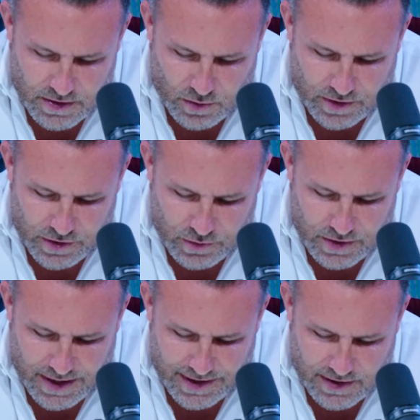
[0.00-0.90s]
your
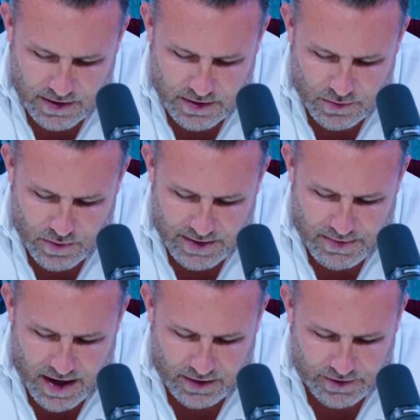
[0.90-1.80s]
unique
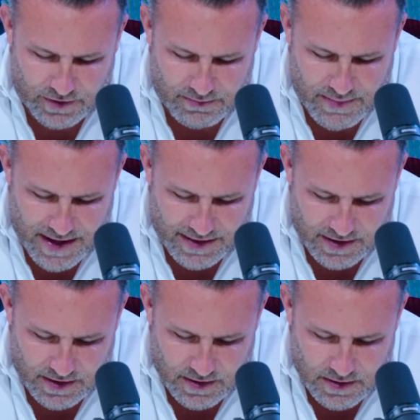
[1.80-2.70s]
remodel your
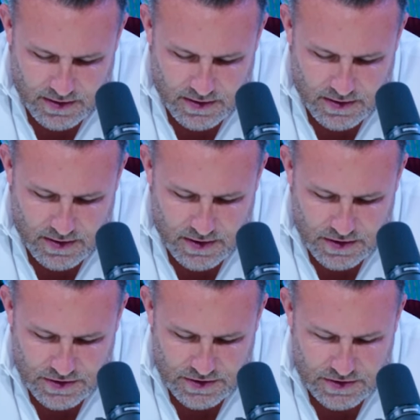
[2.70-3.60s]
method.
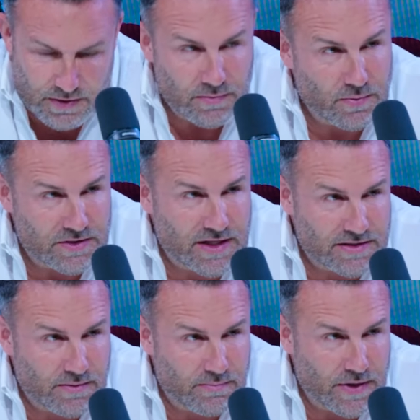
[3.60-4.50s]
What's
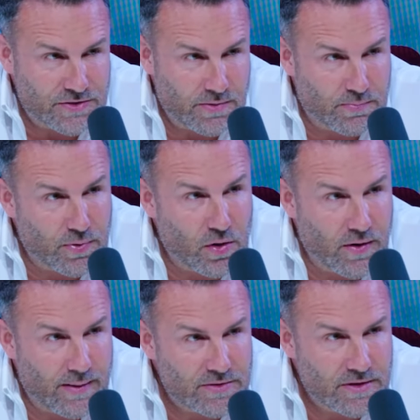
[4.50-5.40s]
that's a that's your program or